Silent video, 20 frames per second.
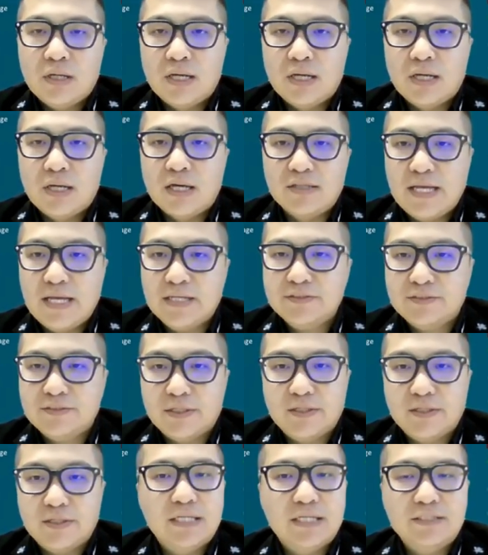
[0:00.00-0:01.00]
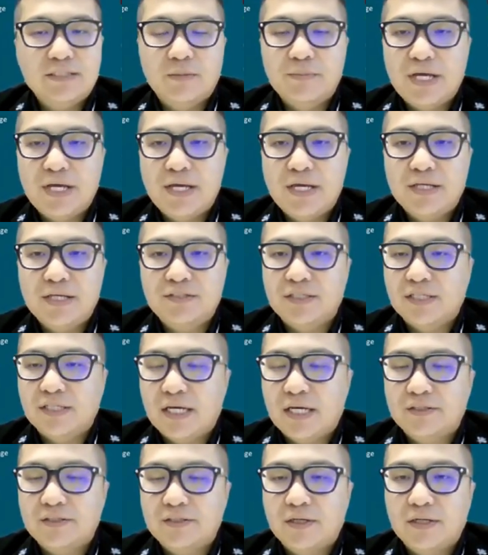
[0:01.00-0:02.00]
Next, let me
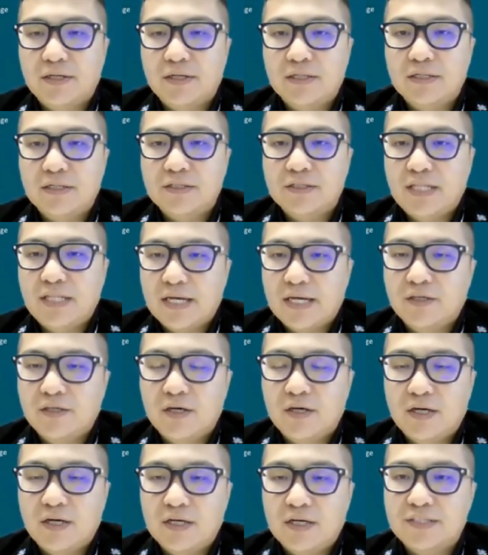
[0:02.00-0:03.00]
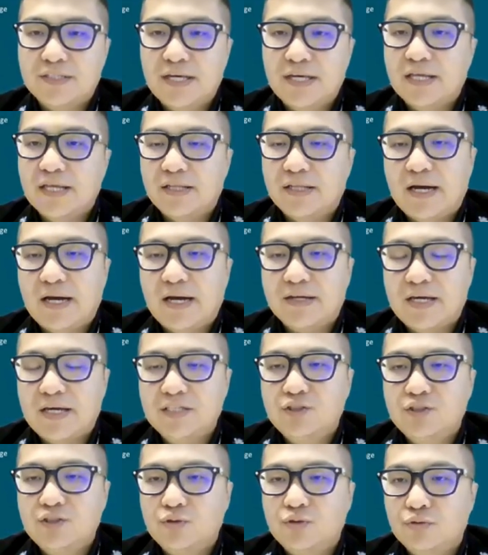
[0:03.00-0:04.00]
select a C&I
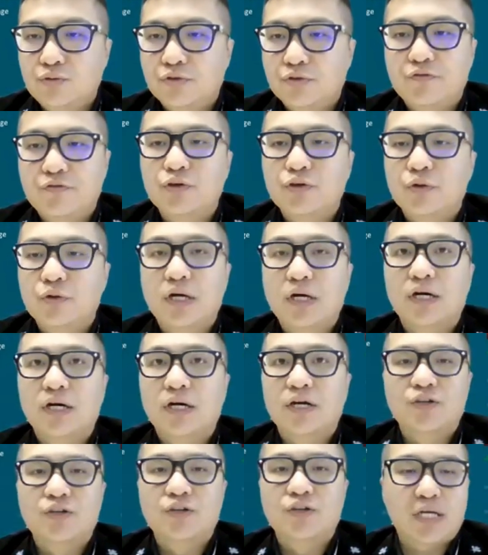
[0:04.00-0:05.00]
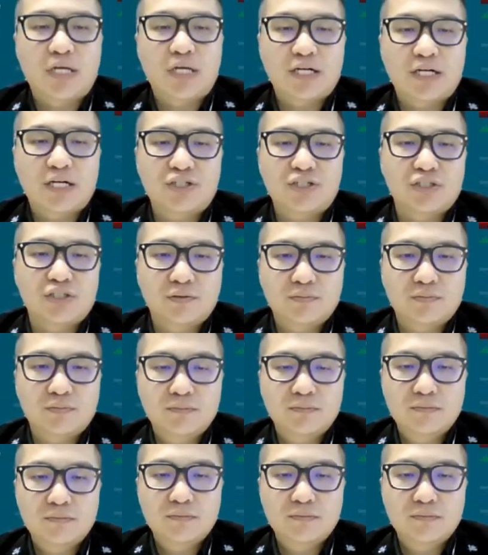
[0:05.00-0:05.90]
case to give you an introduction.